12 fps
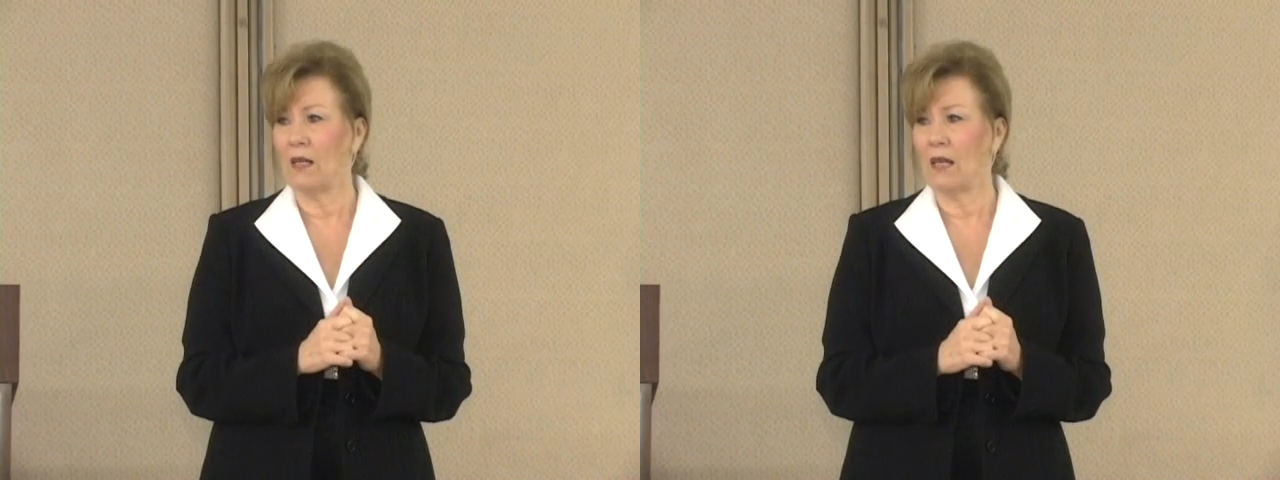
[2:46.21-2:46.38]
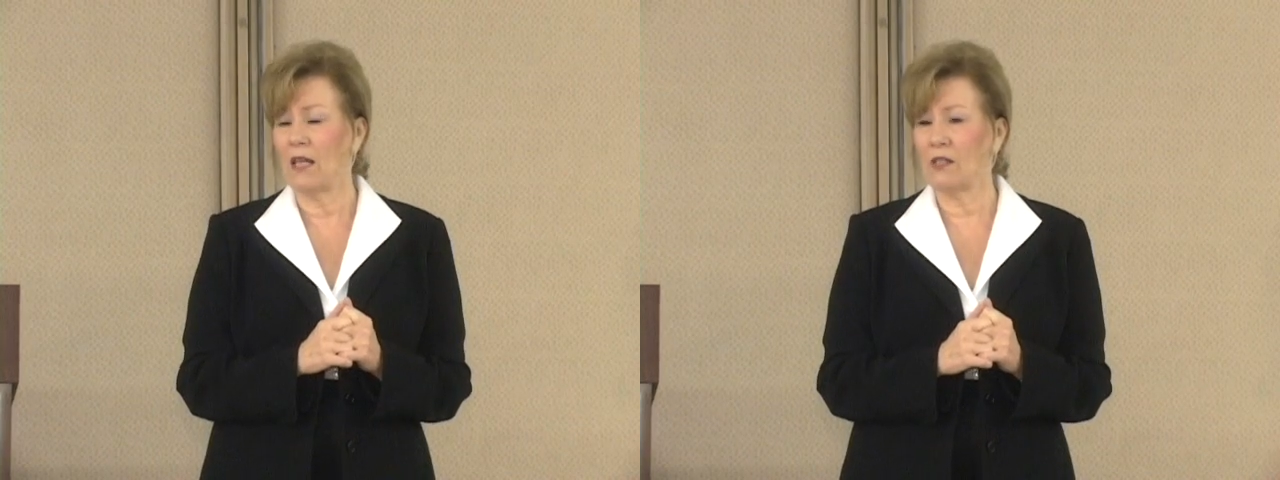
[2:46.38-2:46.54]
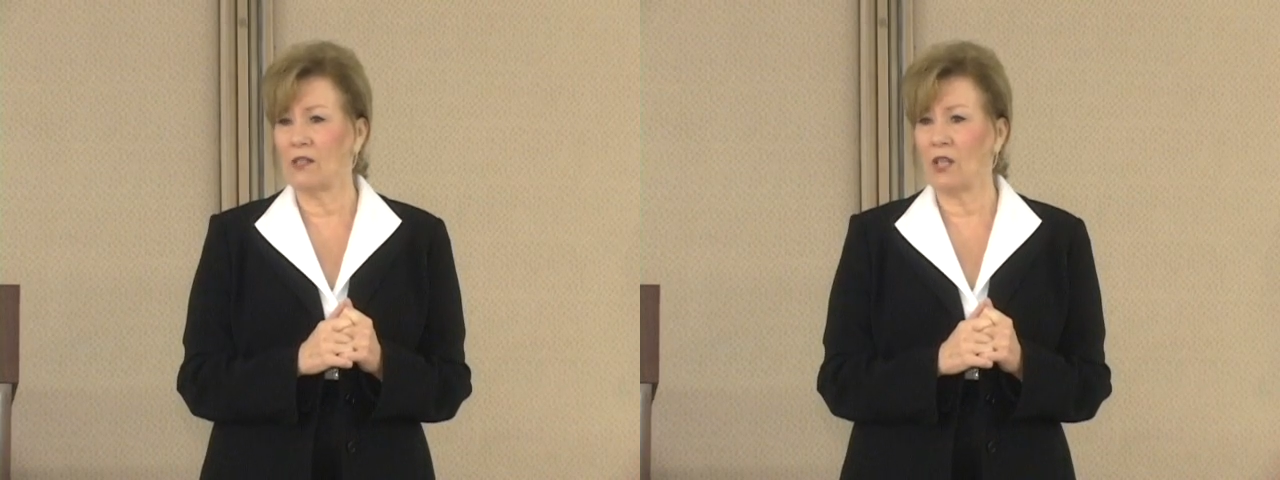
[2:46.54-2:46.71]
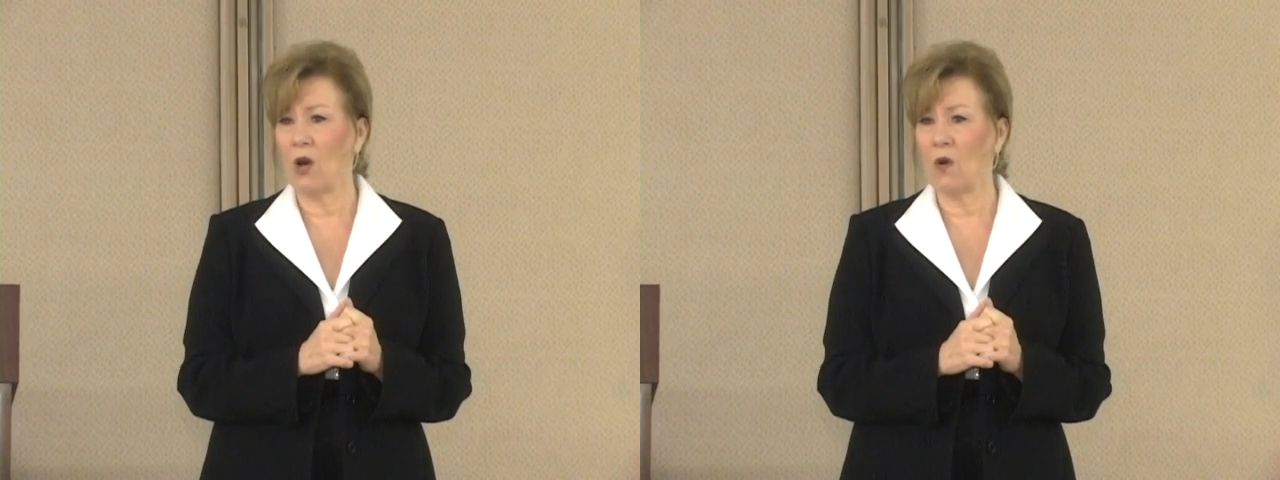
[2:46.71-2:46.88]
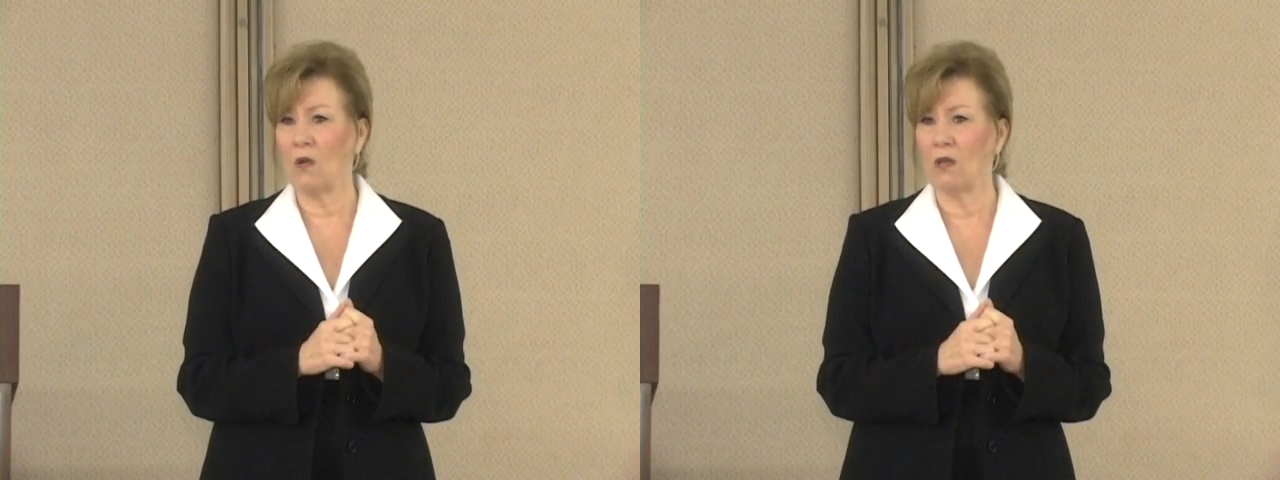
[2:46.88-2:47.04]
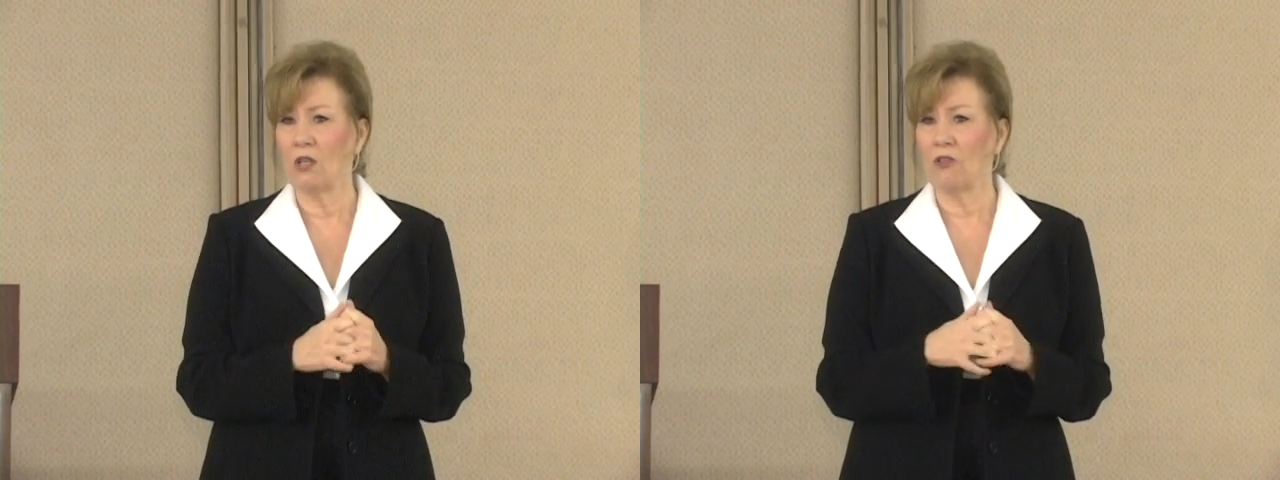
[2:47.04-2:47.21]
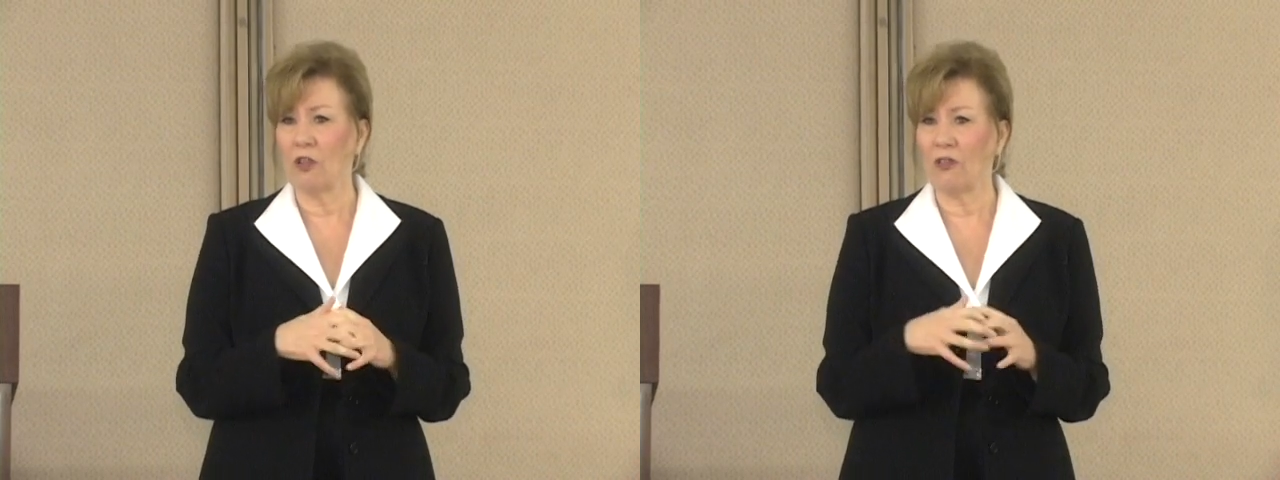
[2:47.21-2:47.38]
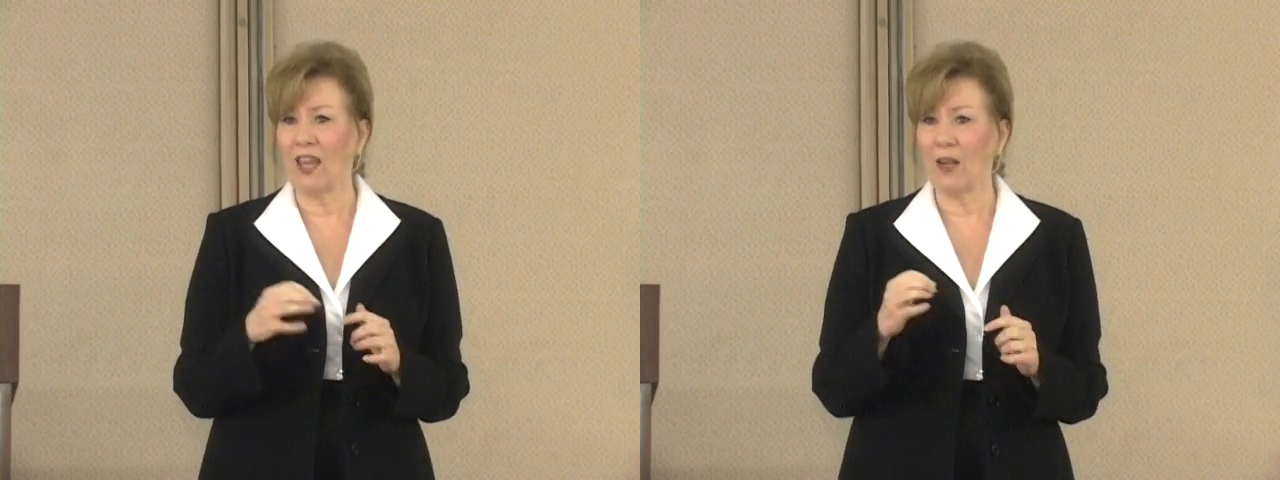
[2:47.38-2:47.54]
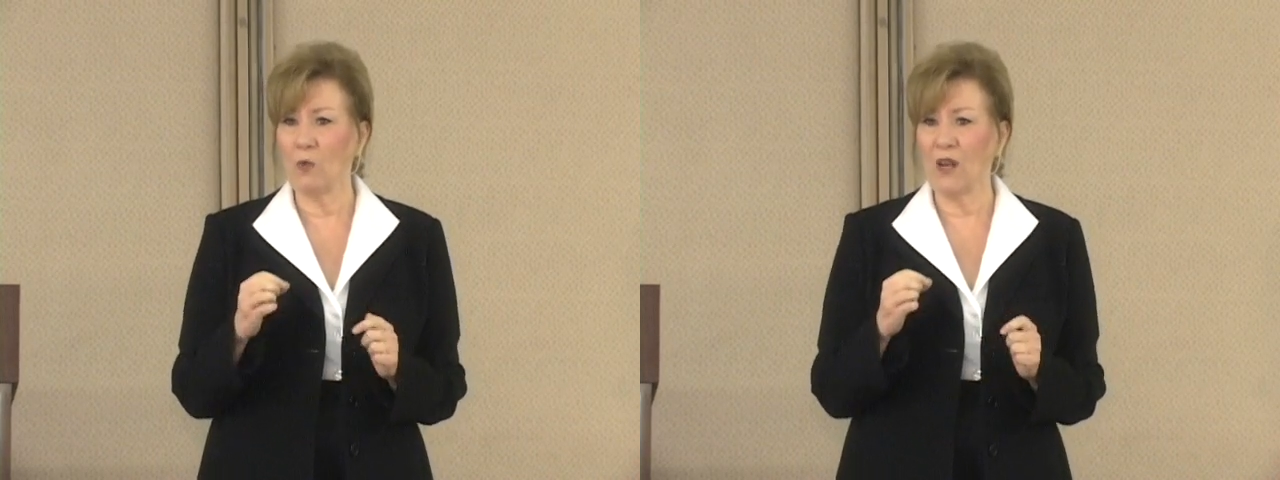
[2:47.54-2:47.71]
And so the
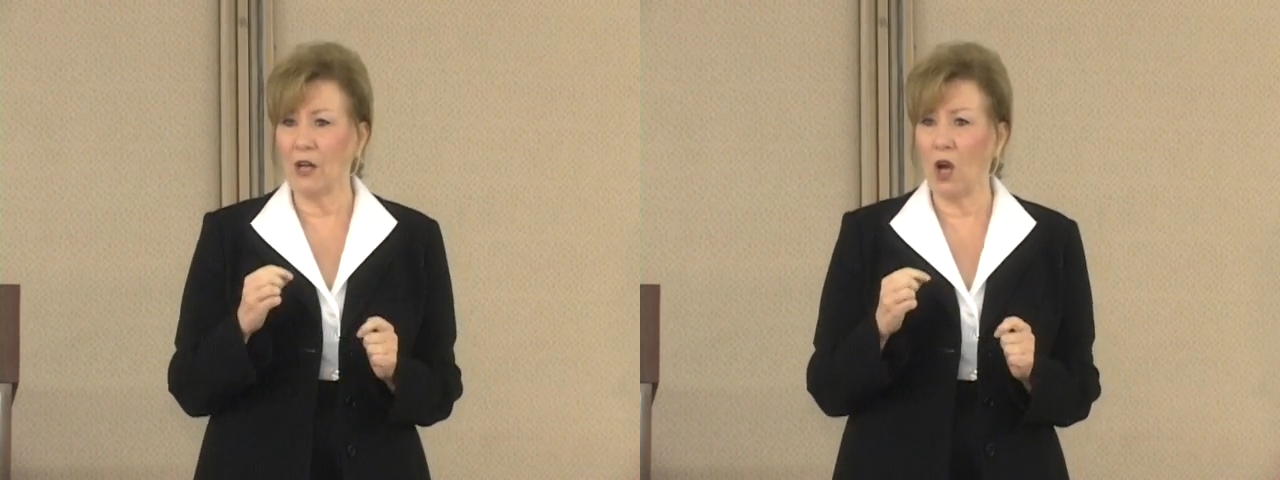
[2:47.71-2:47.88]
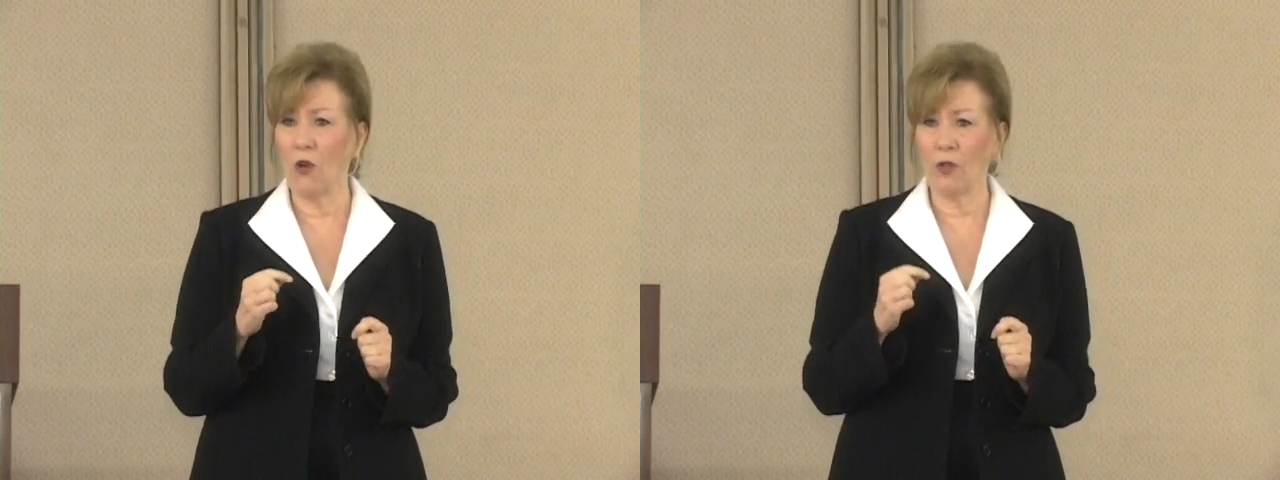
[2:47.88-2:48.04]
thing we know